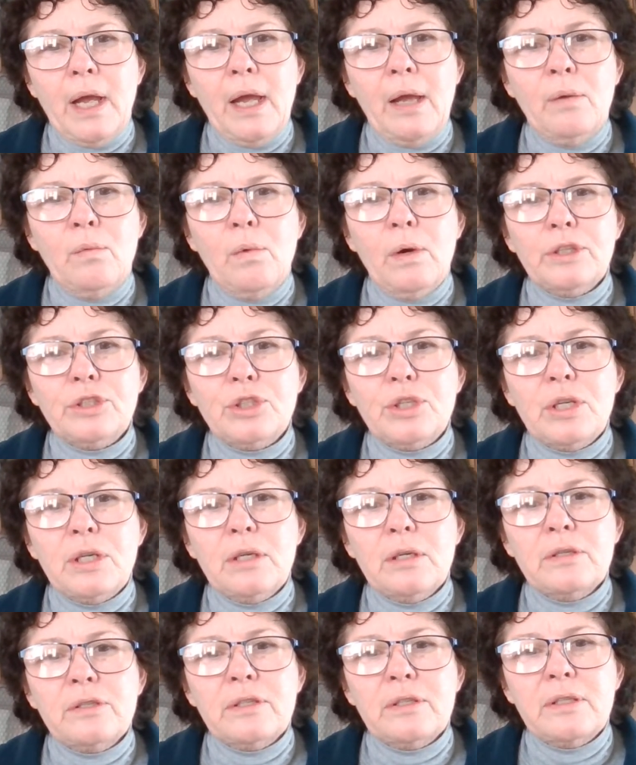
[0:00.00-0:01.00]
and what she
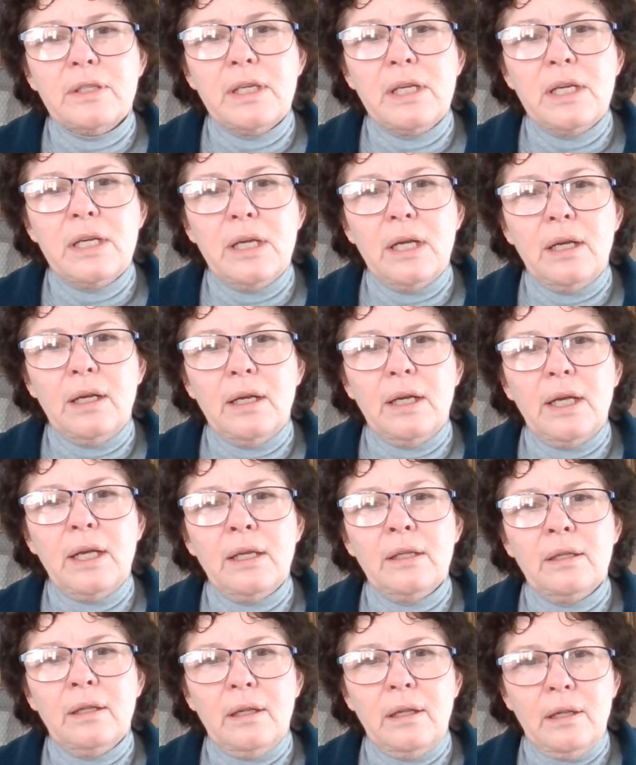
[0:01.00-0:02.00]
is seeing
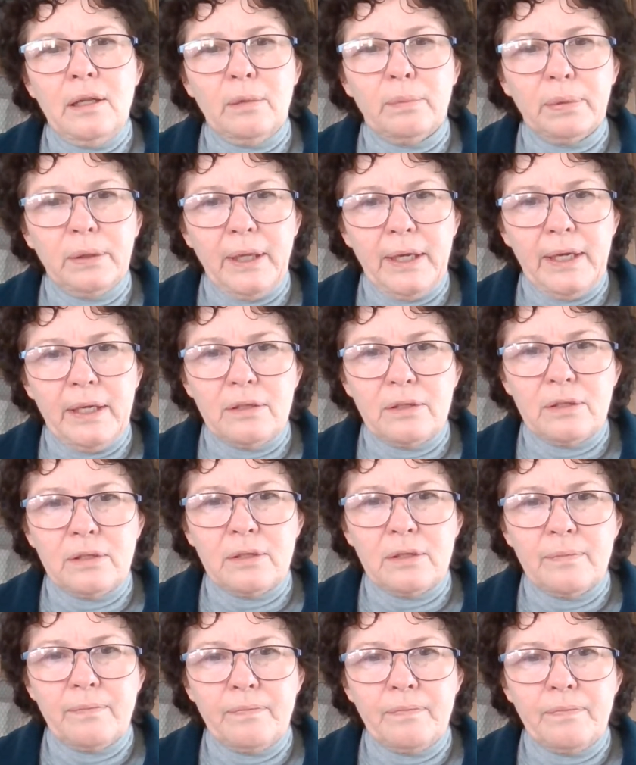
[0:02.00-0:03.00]
in the
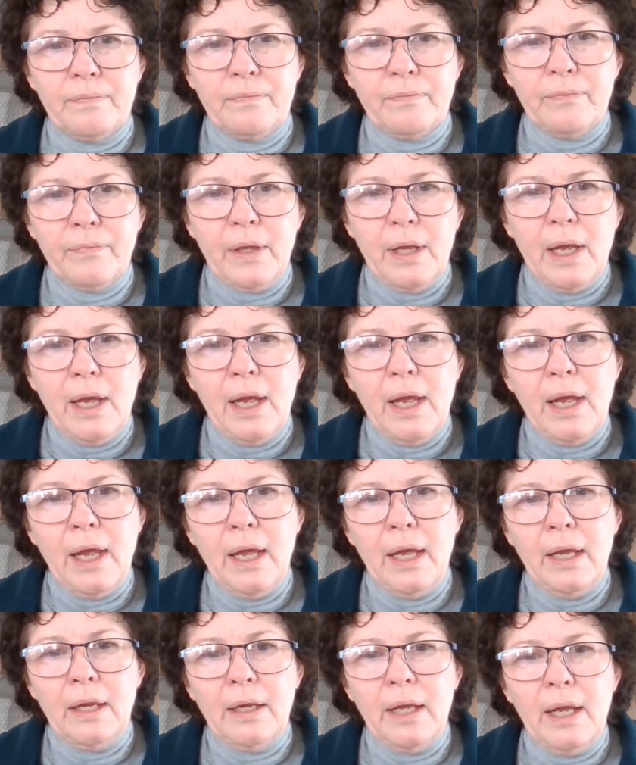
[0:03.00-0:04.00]
place.
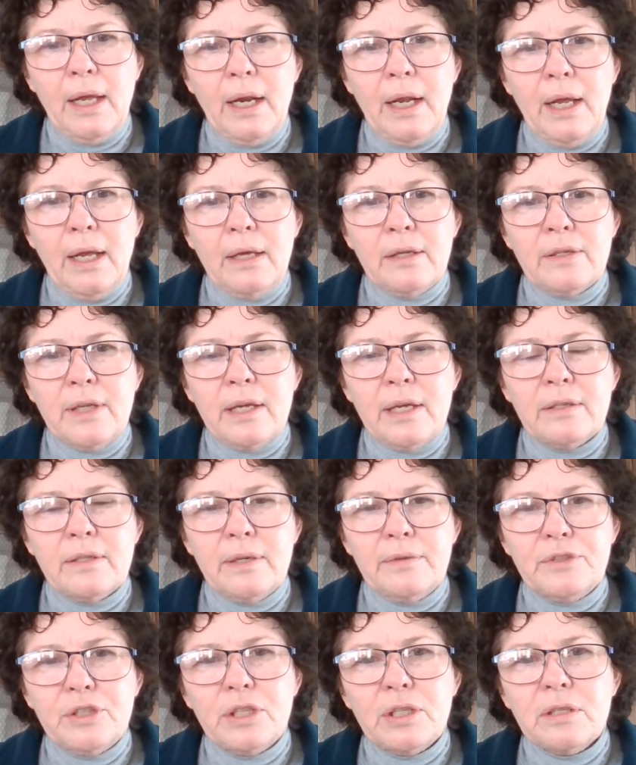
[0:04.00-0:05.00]
And it is as
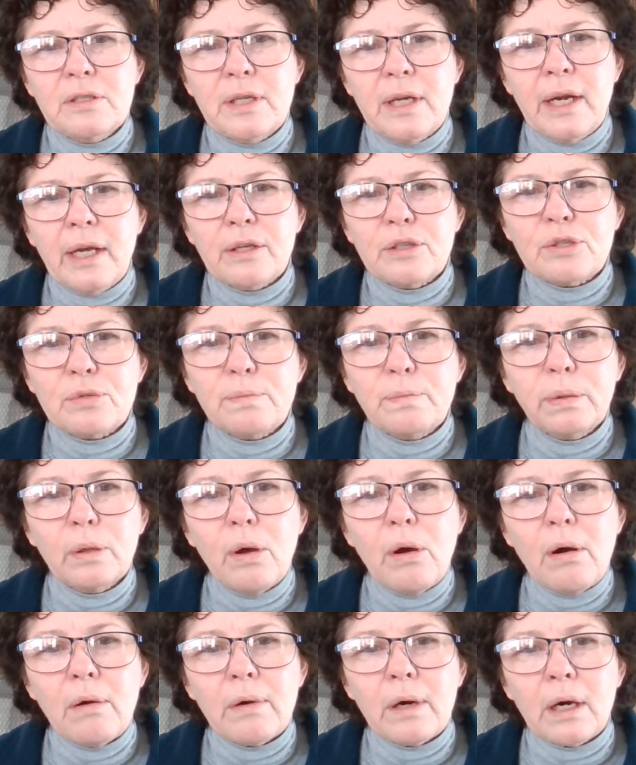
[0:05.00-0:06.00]
if she's an
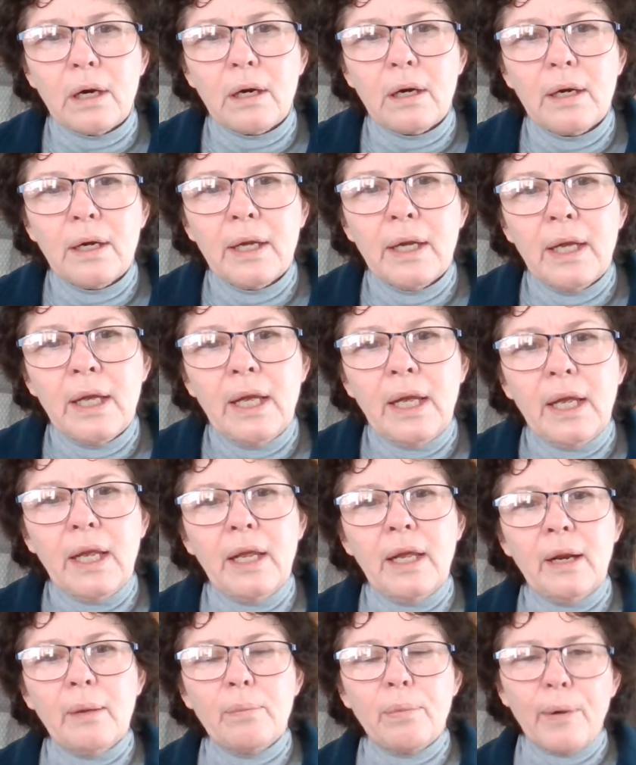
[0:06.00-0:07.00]
explorer
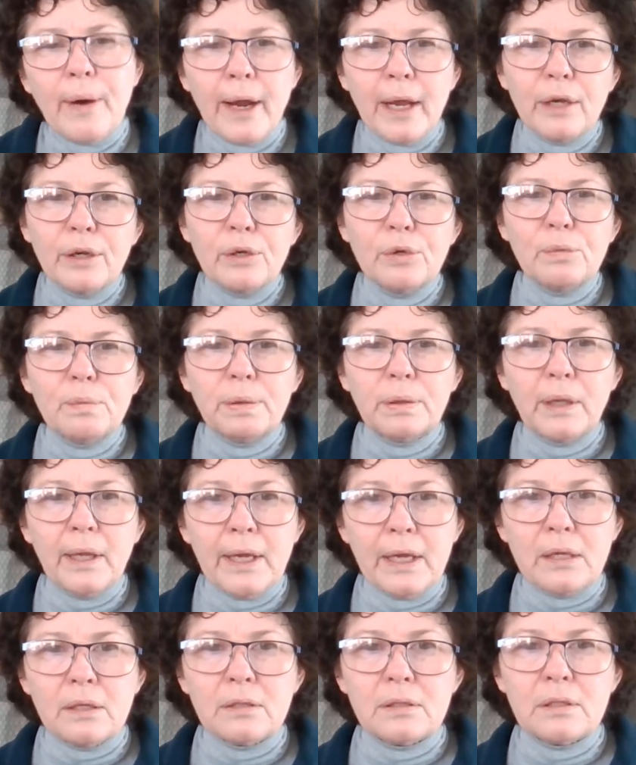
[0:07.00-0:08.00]
in a brand new
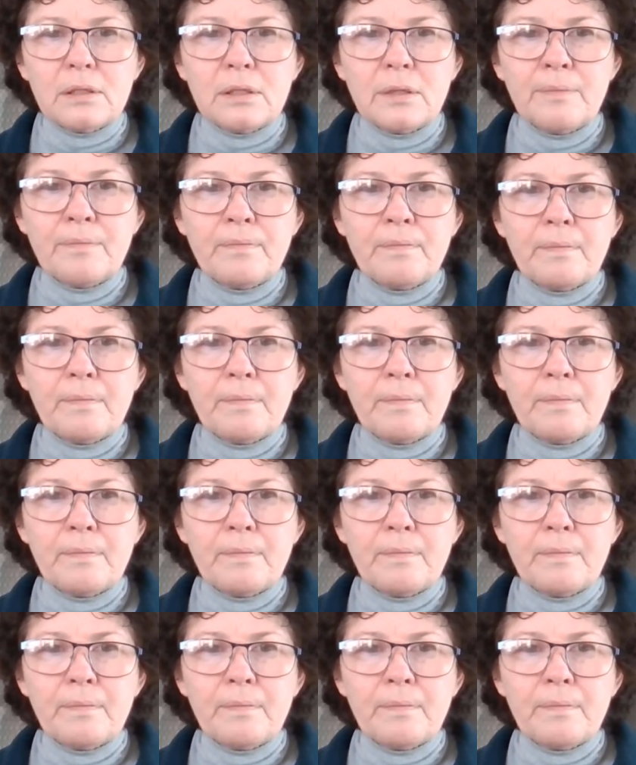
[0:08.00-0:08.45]
place.